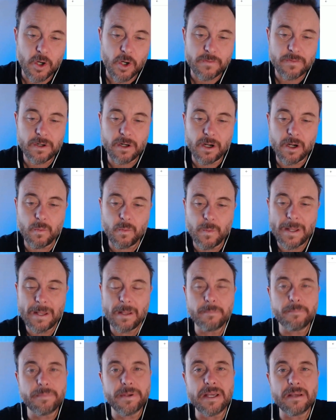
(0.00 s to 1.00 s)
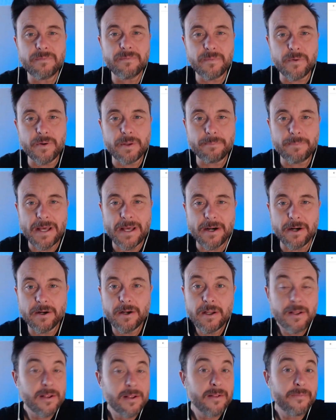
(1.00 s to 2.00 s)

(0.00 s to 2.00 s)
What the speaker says: overall well-being for the better.